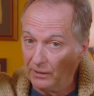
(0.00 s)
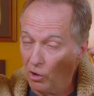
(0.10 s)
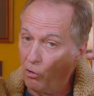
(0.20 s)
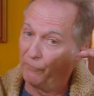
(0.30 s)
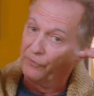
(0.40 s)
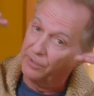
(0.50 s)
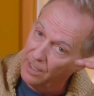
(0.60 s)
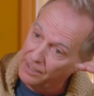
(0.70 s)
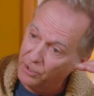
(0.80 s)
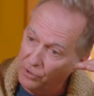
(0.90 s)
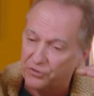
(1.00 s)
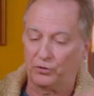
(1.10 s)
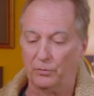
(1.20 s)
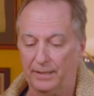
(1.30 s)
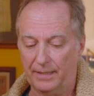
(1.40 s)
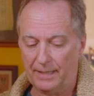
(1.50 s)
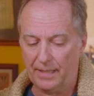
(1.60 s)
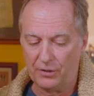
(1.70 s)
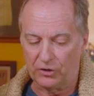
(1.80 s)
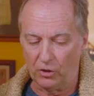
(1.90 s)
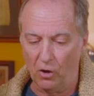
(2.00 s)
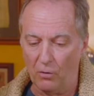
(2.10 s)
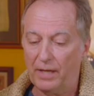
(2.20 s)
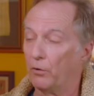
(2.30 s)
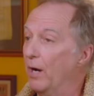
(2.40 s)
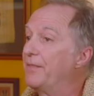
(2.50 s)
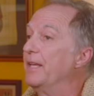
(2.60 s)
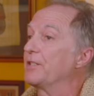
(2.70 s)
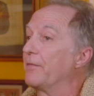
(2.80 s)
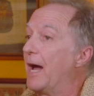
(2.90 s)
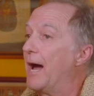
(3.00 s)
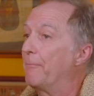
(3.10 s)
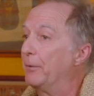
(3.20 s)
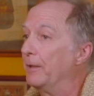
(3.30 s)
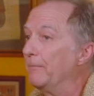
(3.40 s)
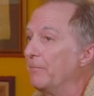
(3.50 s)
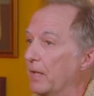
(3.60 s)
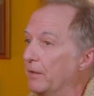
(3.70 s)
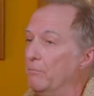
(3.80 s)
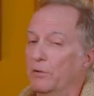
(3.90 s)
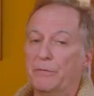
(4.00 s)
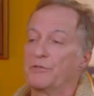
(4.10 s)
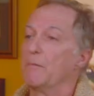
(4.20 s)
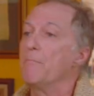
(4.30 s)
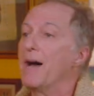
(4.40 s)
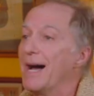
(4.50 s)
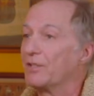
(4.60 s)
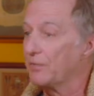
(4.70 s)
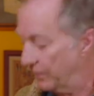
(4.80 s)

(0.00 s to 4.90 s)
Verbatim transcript: low if you're not used to it. So great things have happened. The movie was a massive